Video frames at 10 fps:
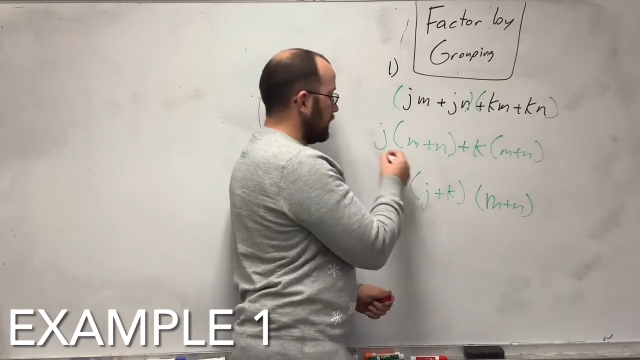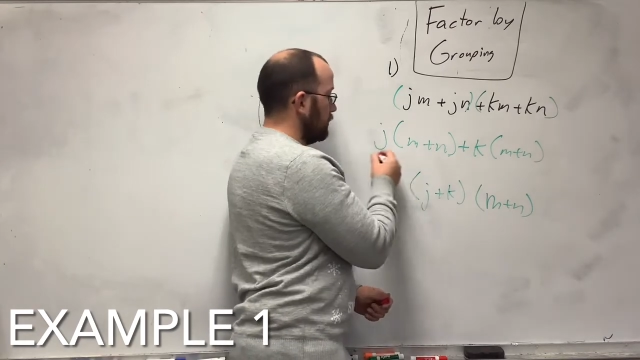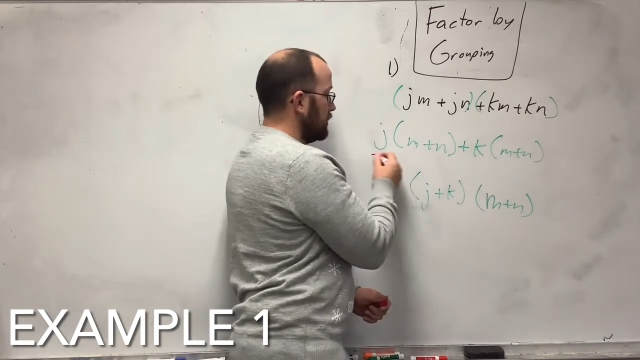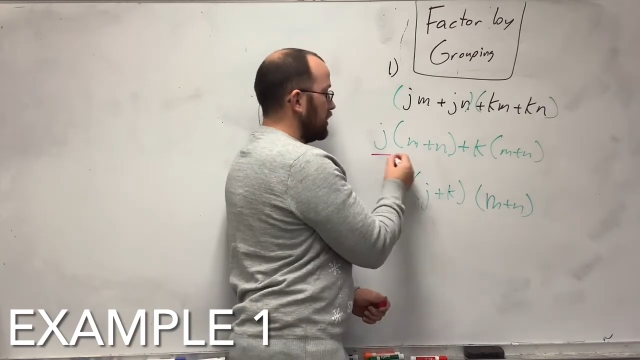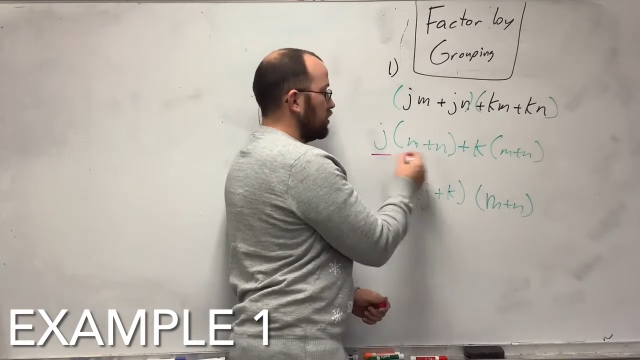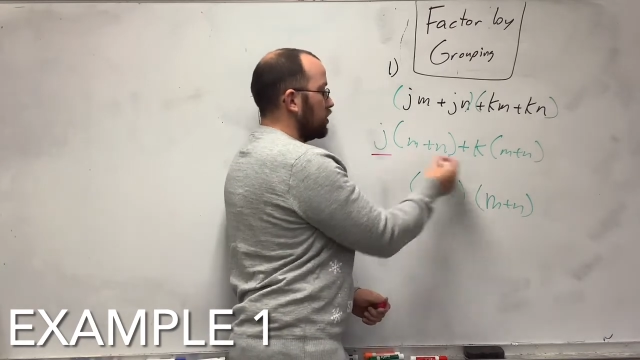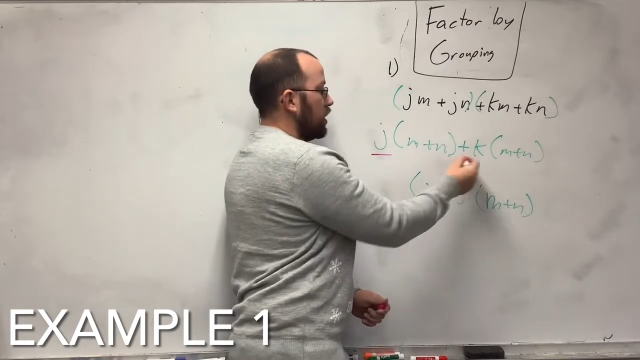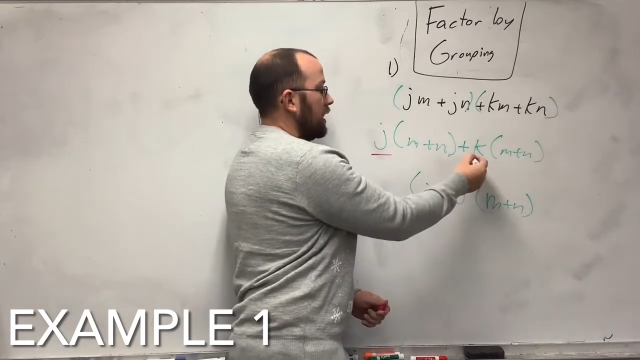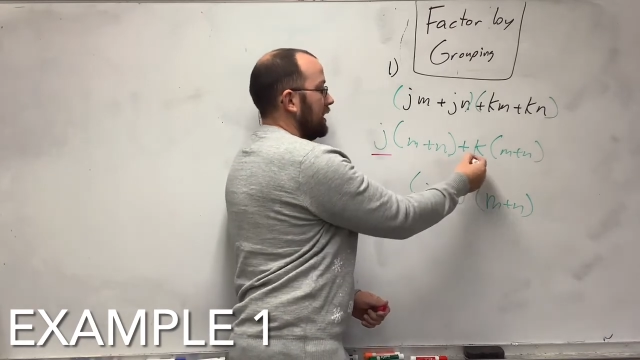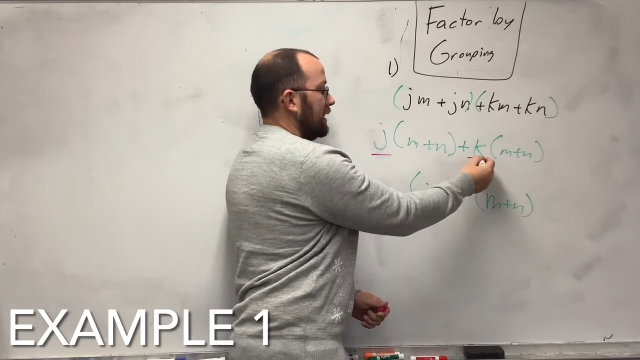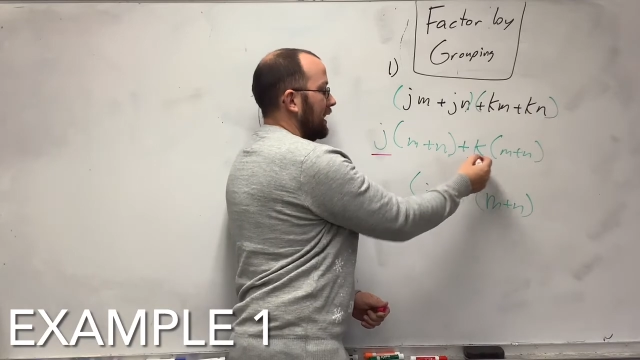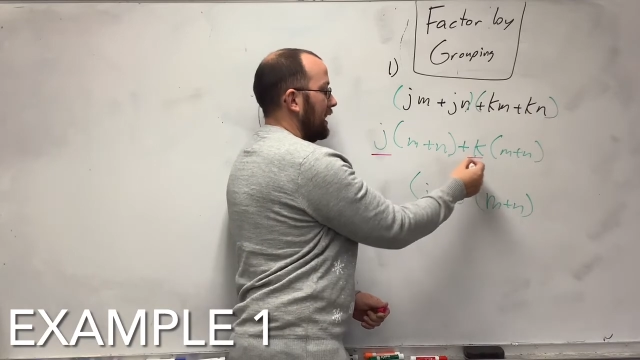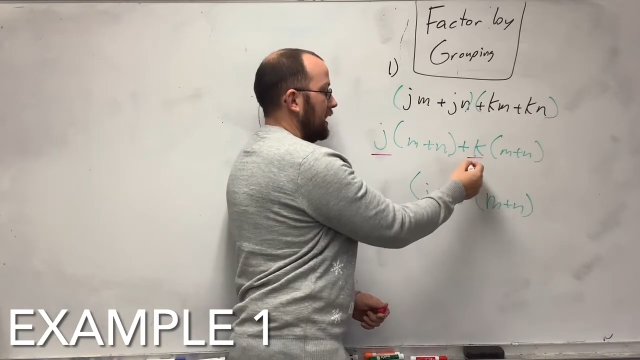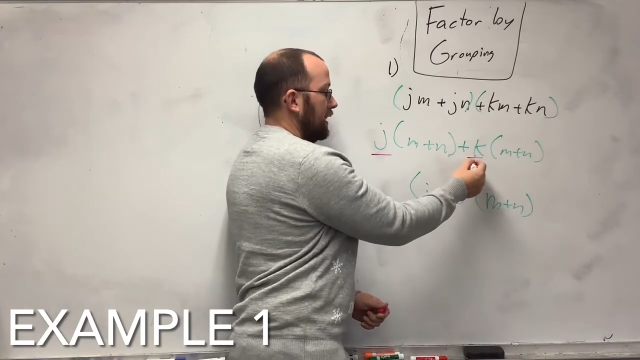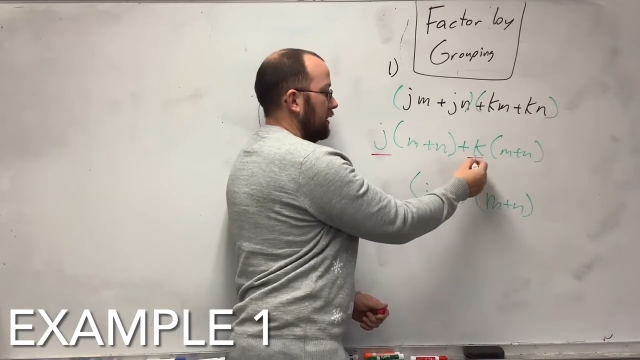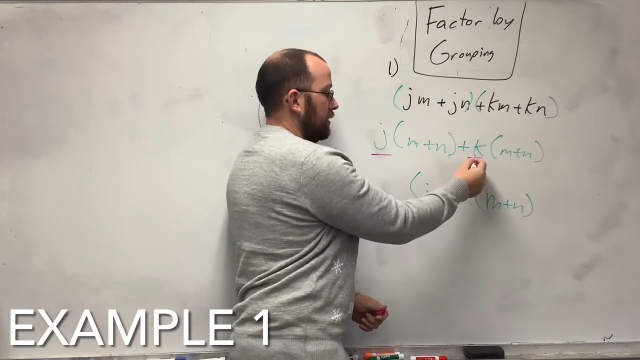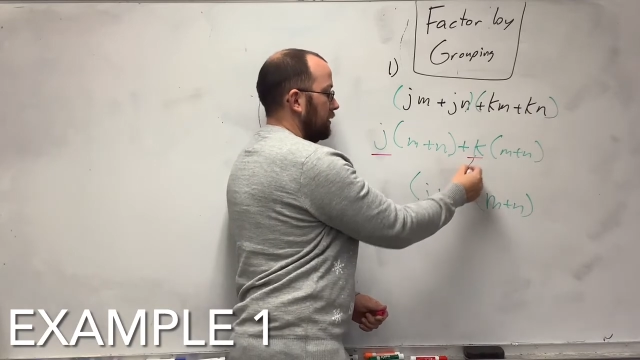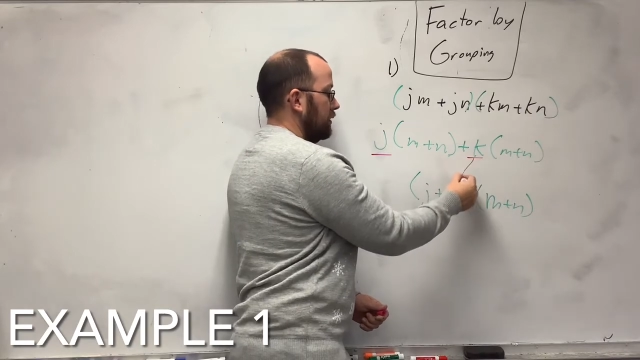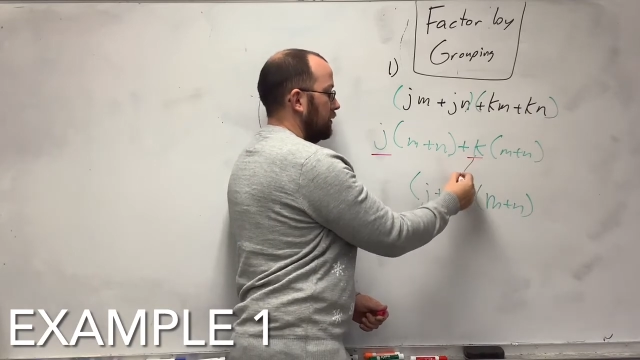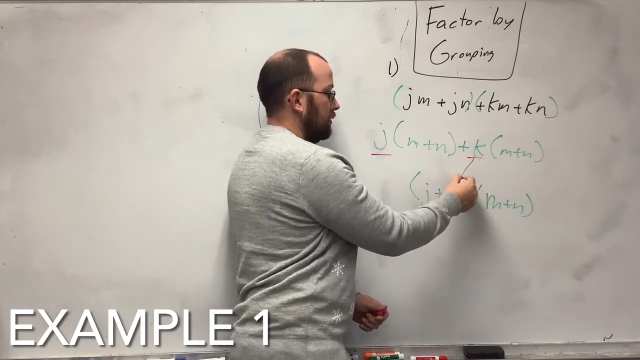which is J and K,
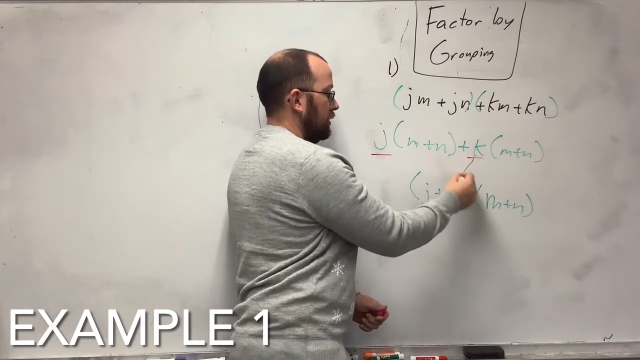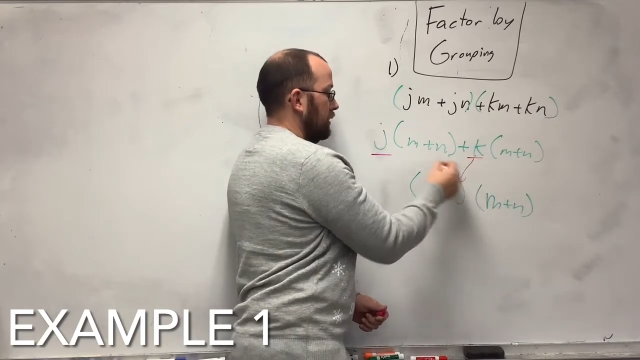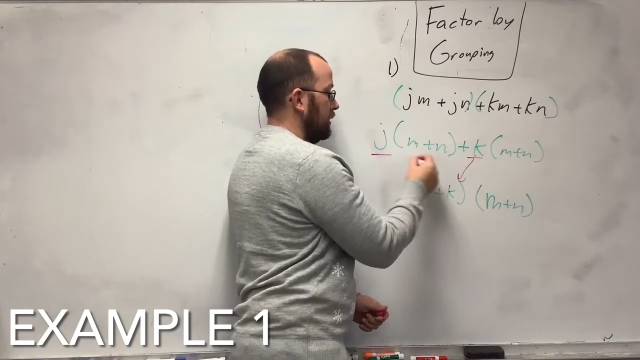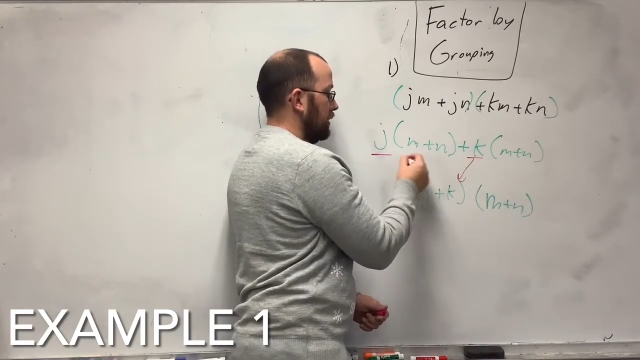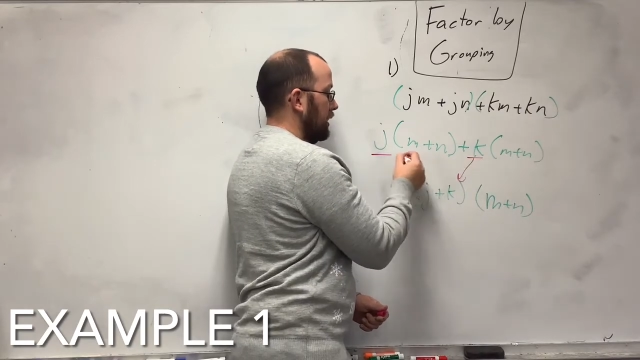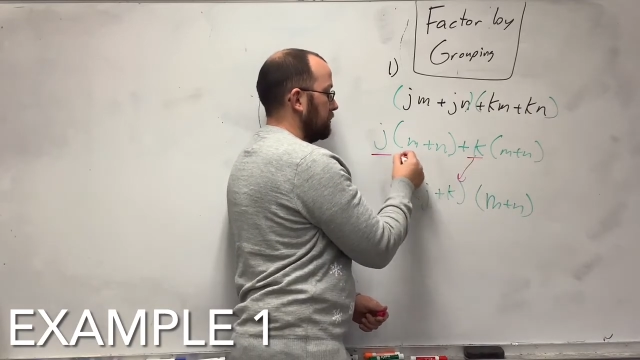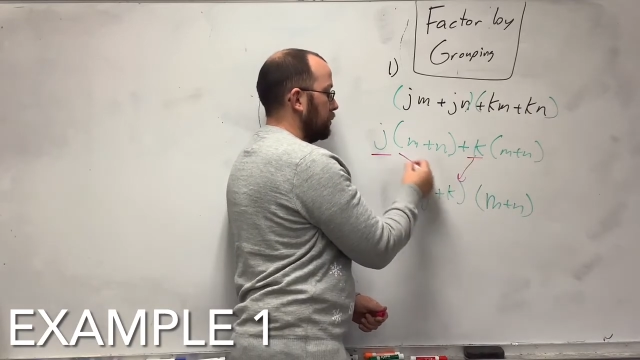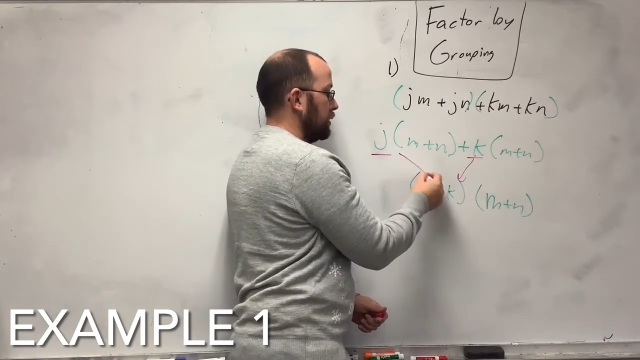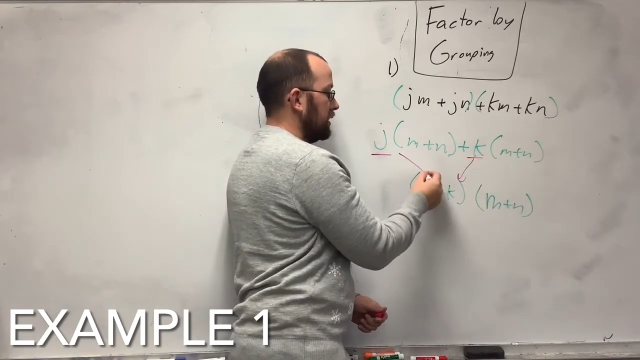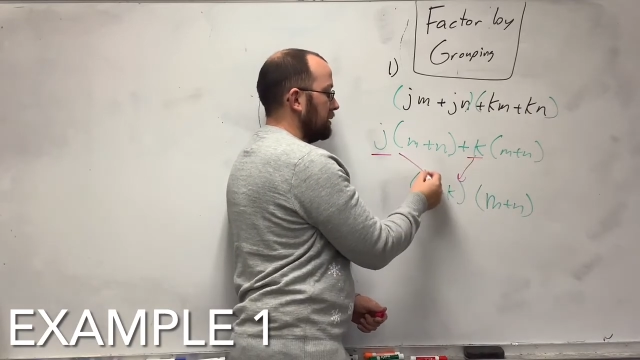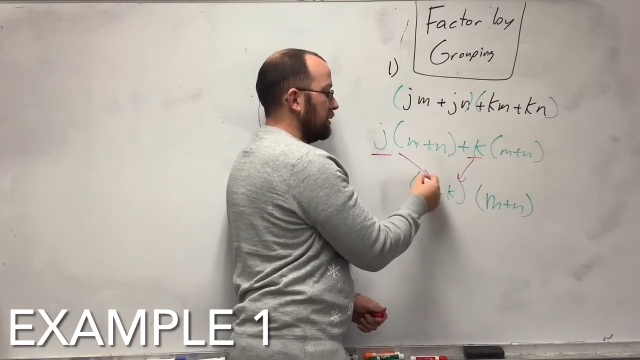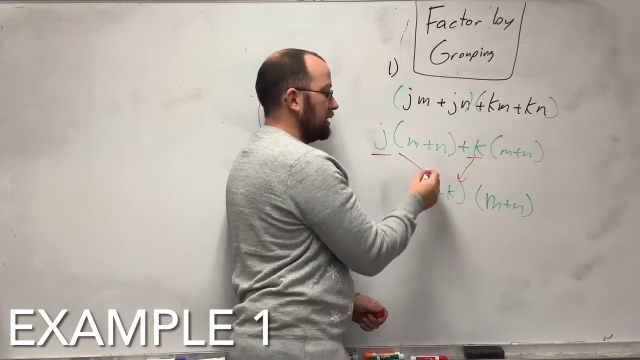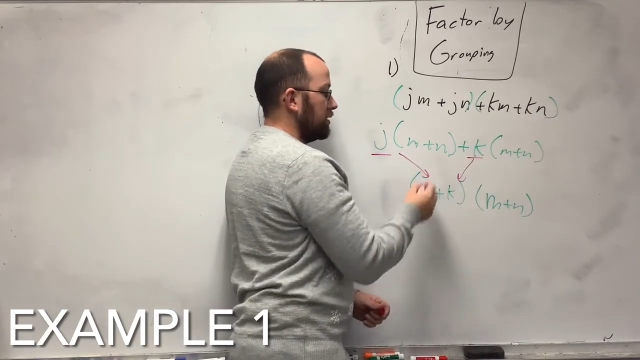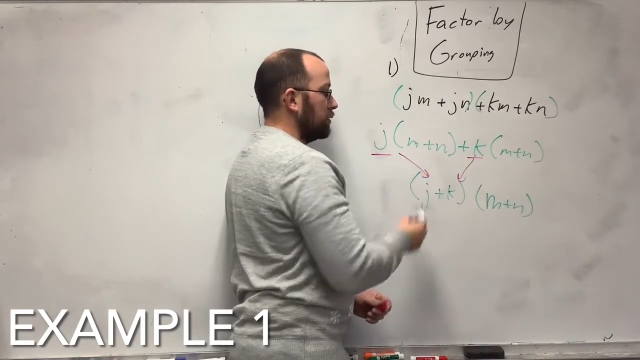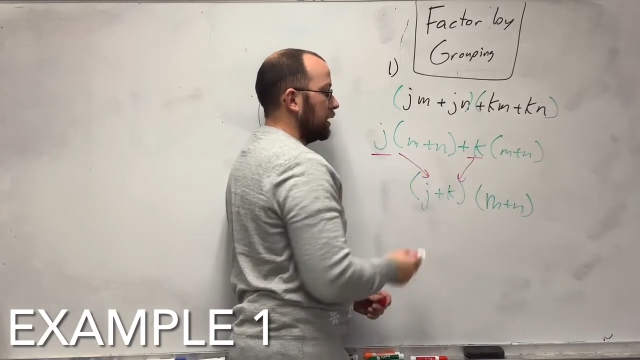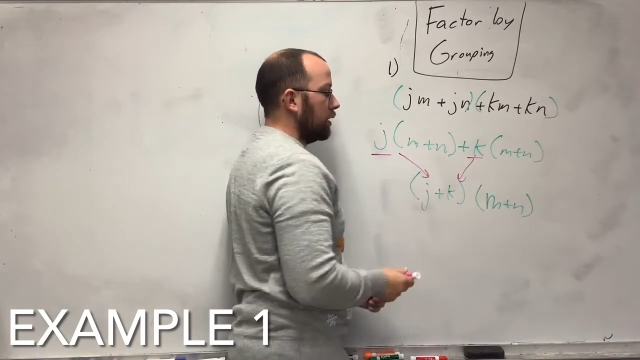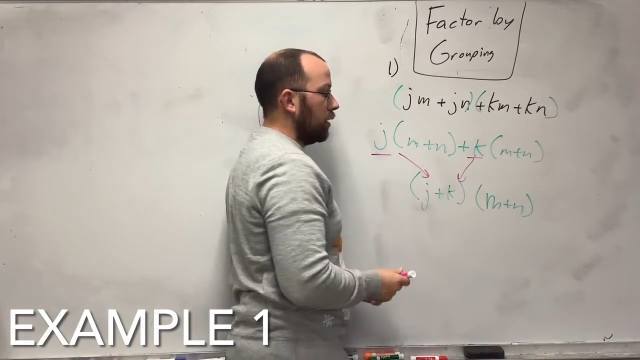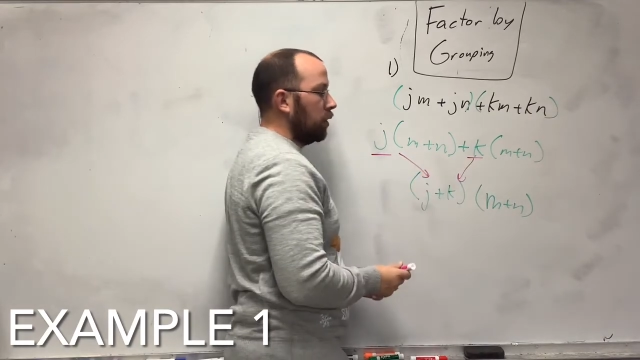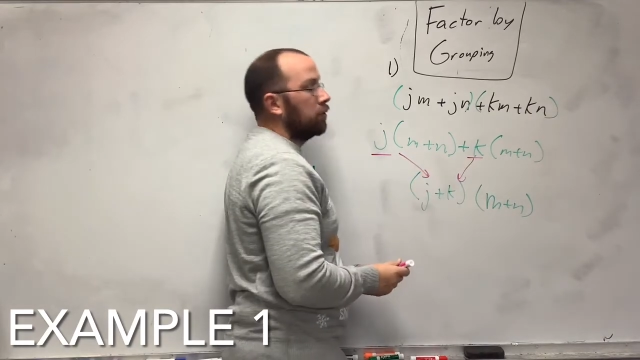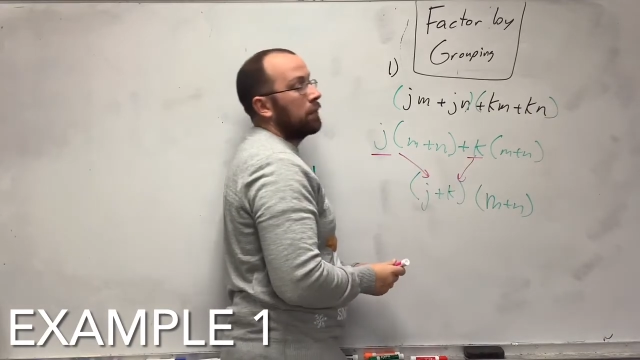and put them into their
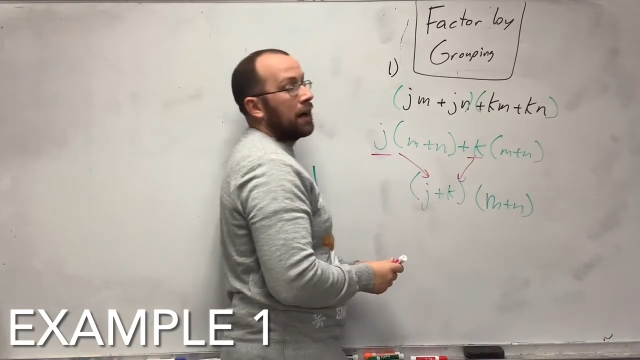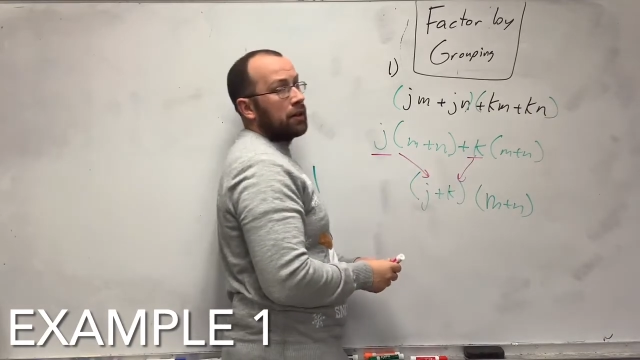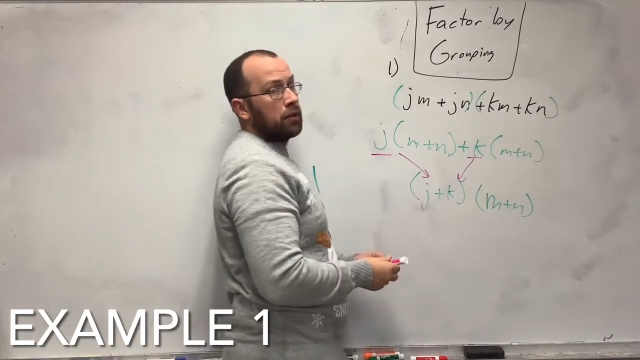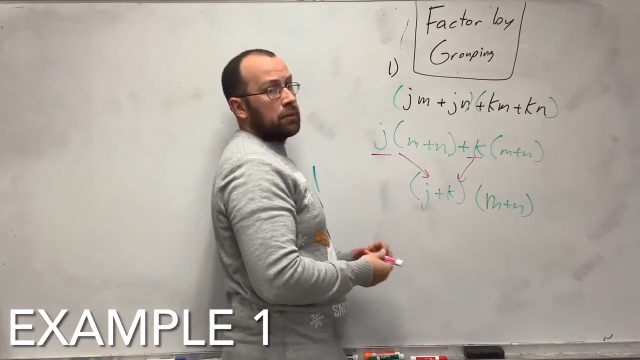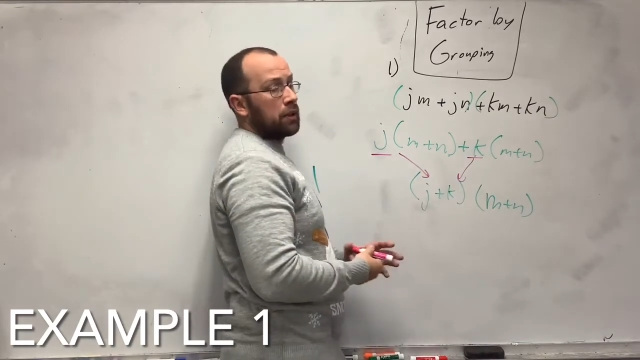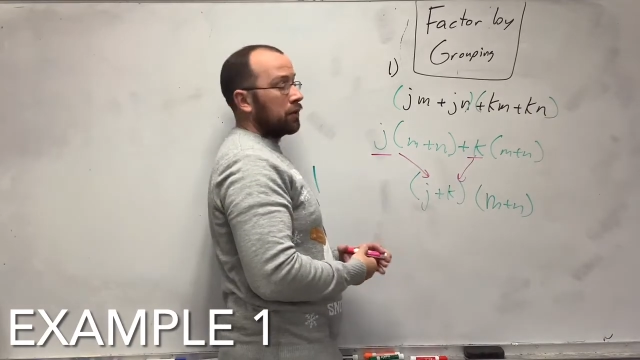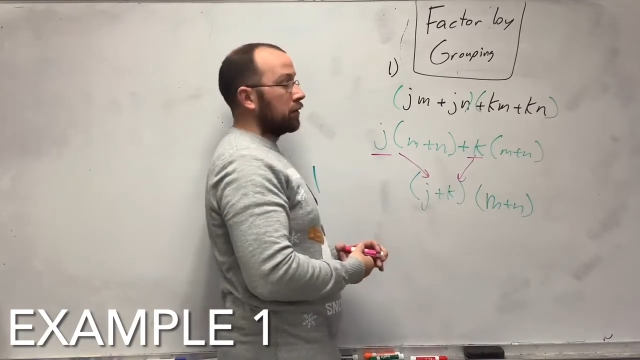own binomial.